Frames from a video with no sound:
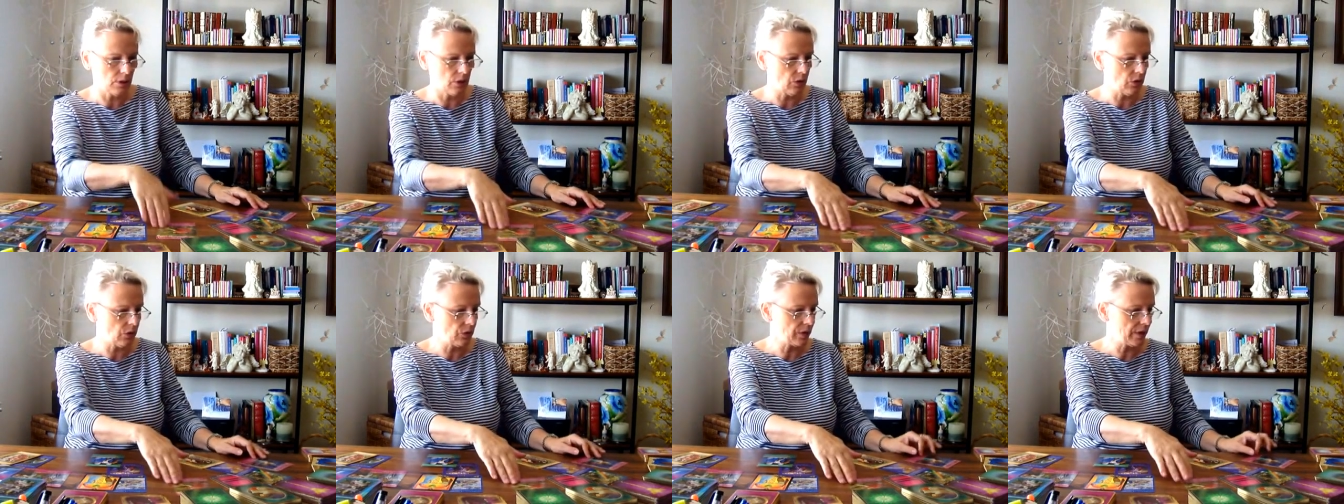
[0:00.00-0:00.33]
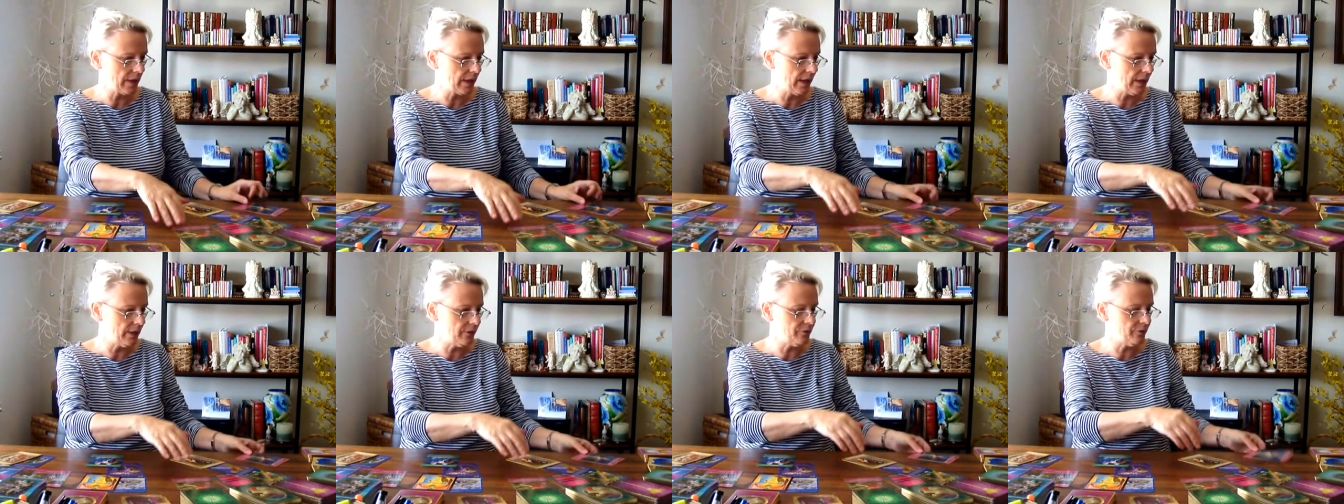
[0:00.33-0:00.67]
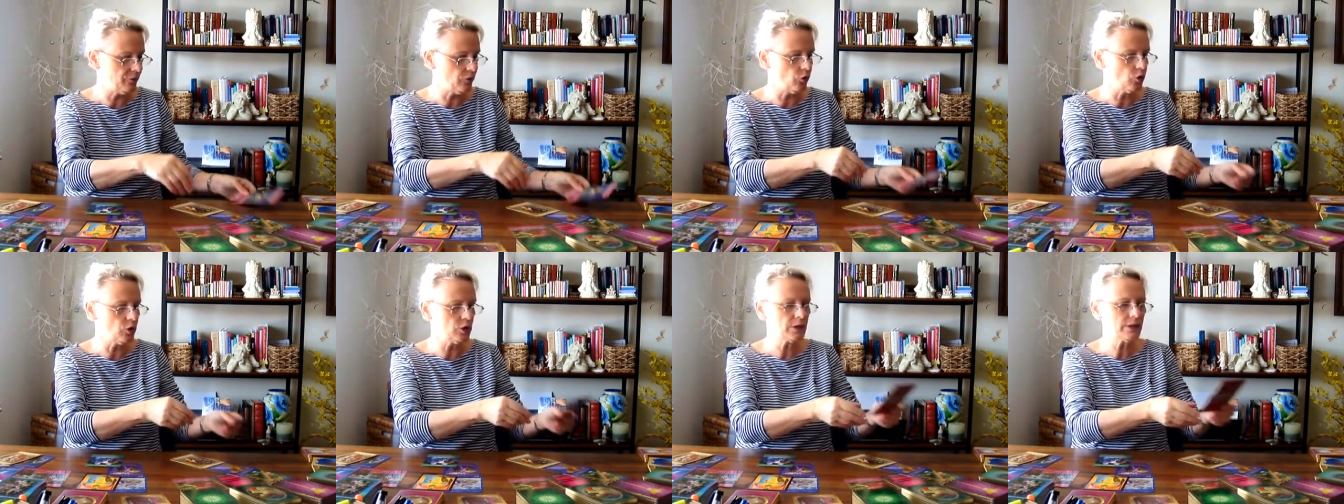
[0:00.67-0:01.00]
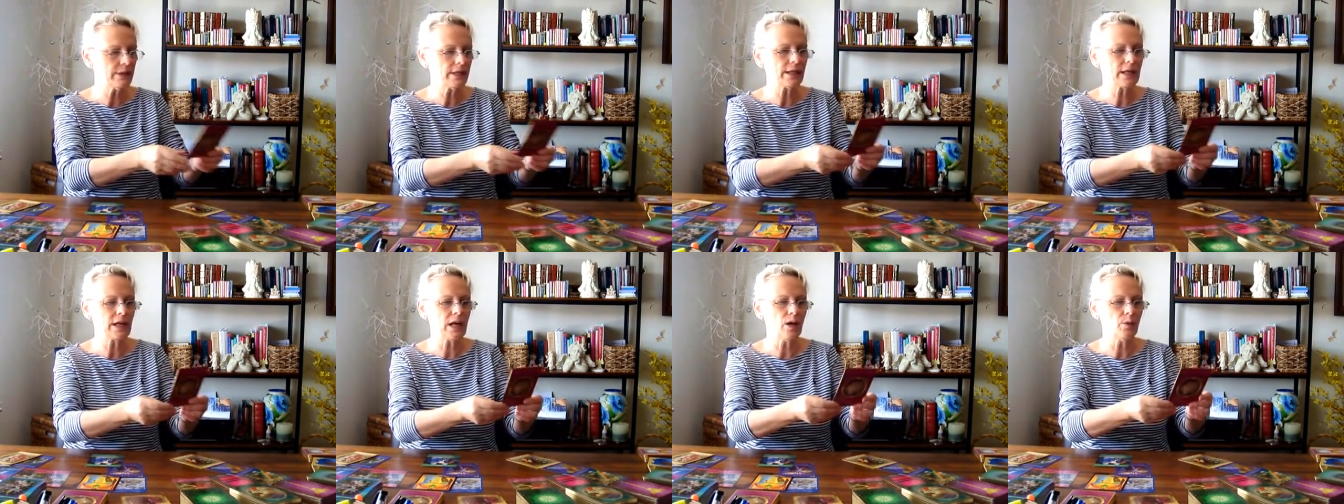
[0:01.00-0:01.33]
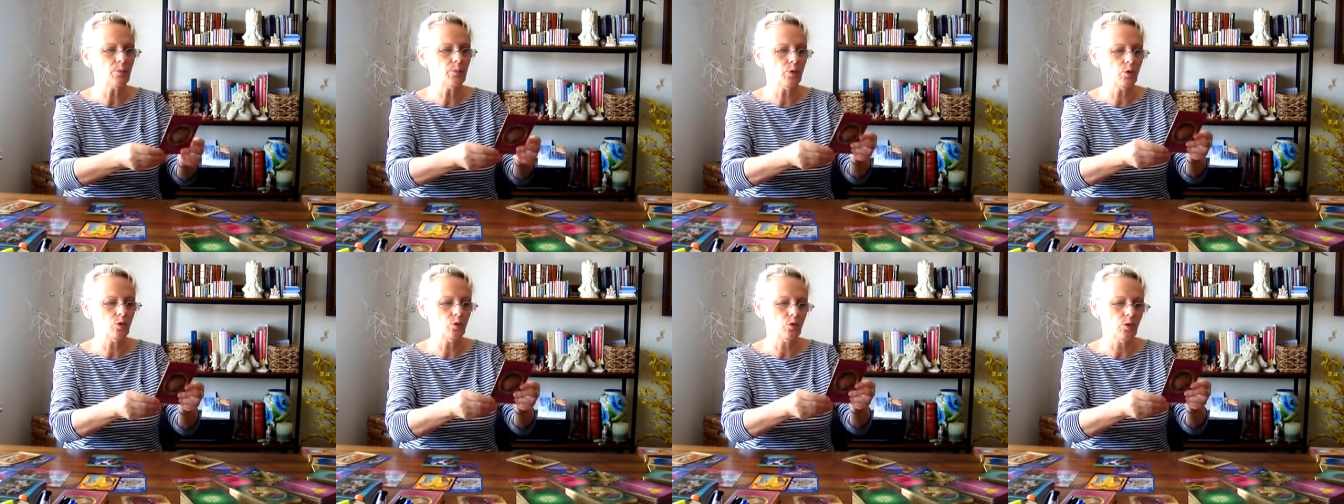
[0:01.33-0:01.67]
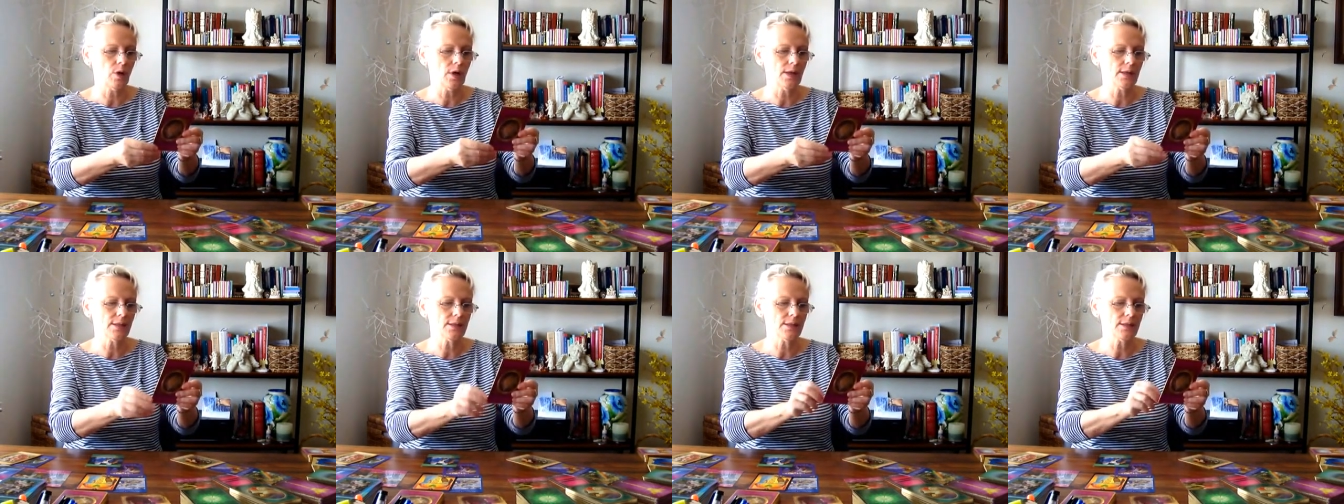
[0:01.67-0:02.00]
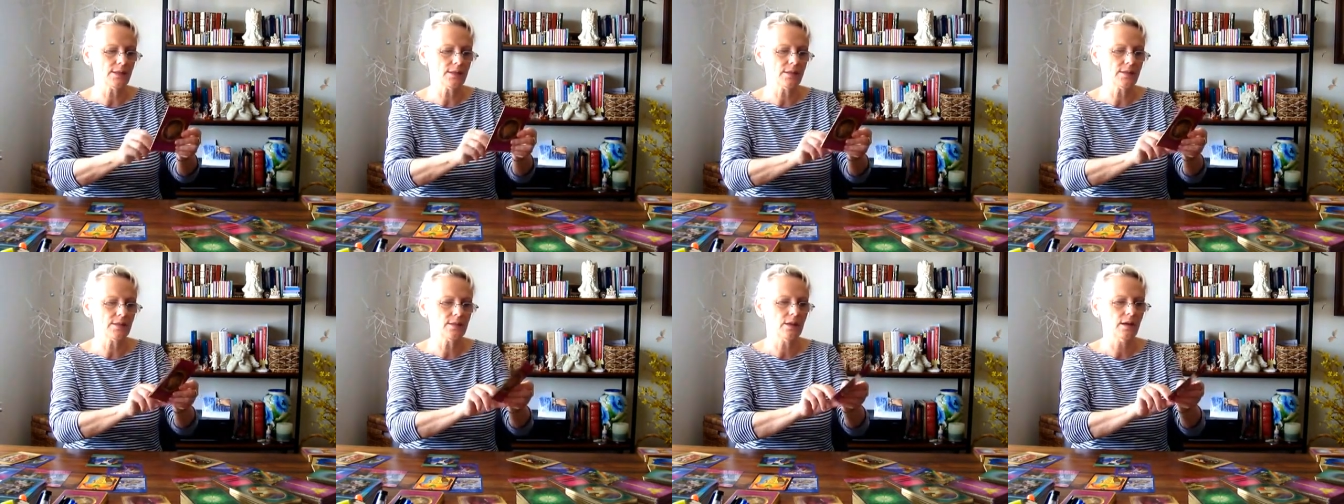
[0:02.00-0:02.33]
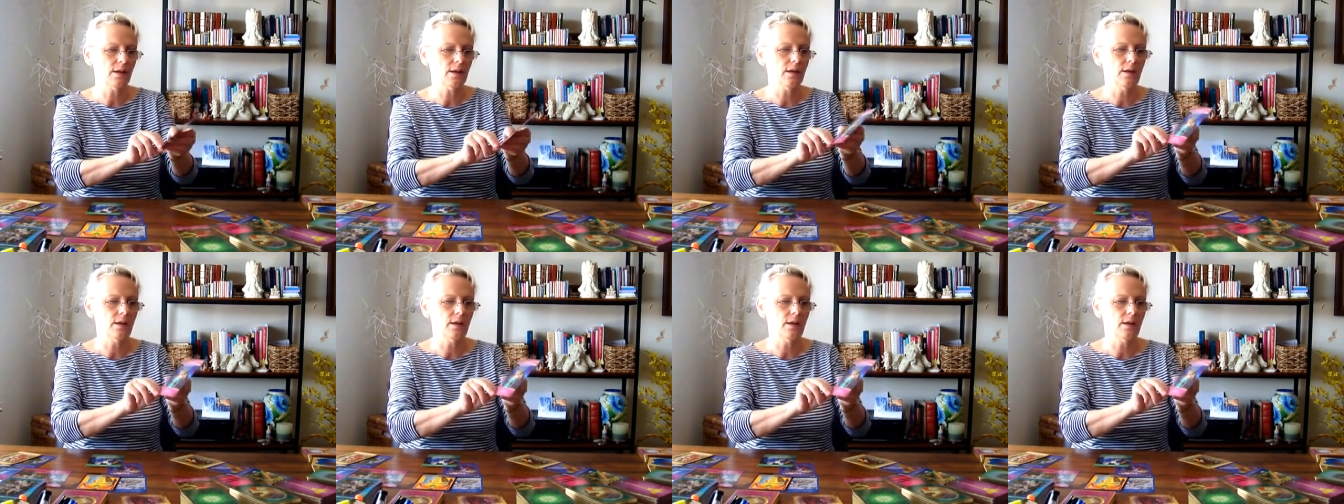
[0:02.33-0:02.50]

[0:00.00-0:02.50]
okay, for the couple ones,